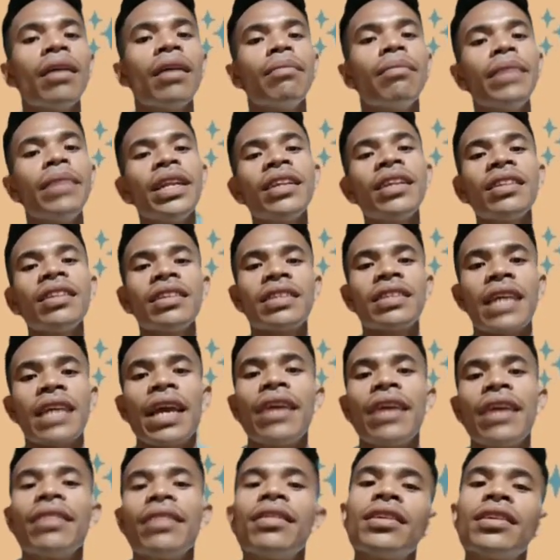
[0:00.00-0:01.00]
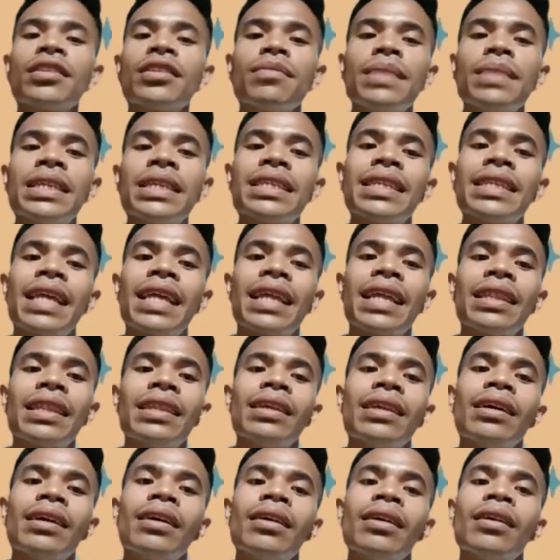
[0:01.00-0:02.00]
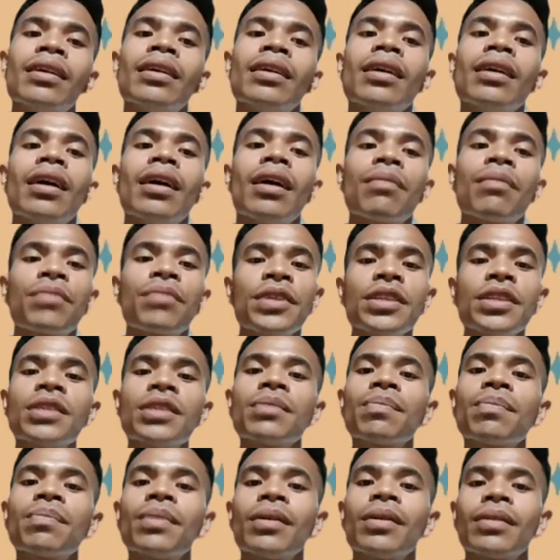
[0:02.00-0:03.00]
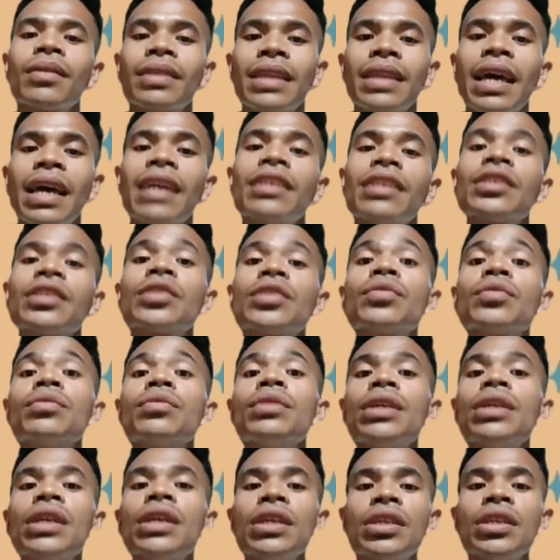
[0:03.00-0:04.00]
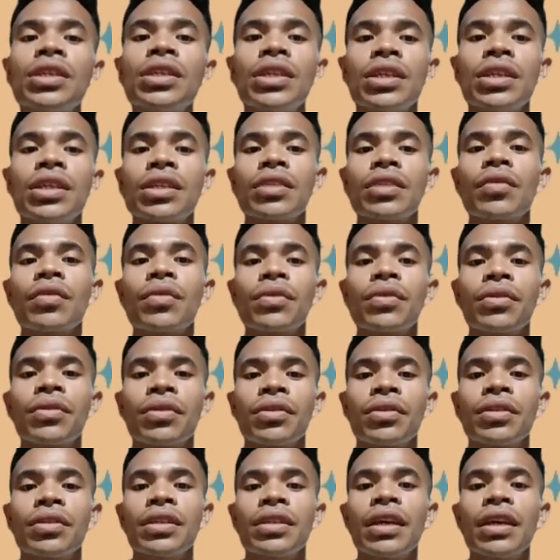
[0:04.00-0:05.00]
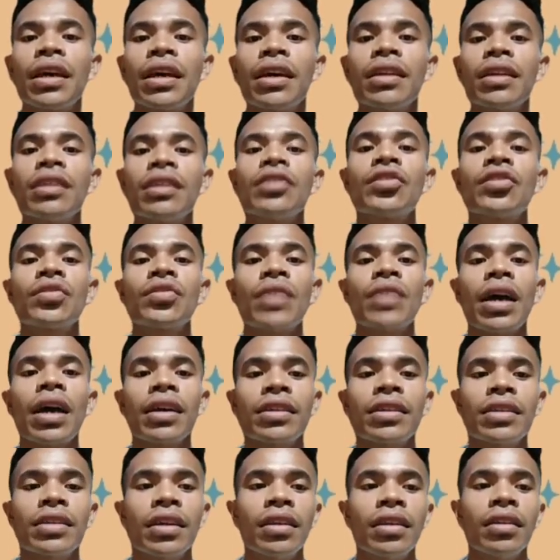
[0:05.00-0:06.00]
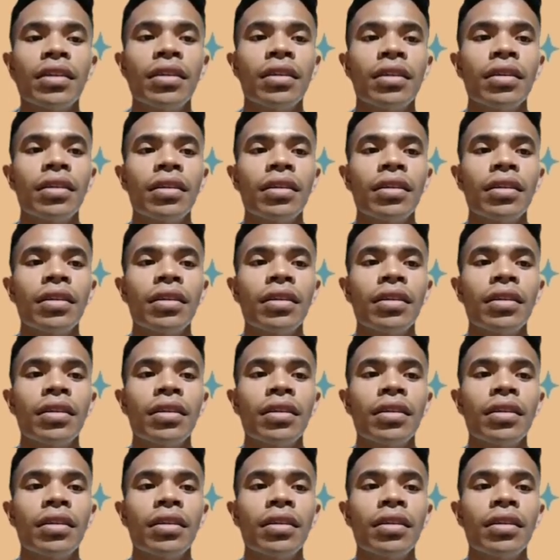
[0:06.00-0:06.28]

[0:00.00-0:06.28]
Meaning to say, this means that the principal tends to issue orders and instruction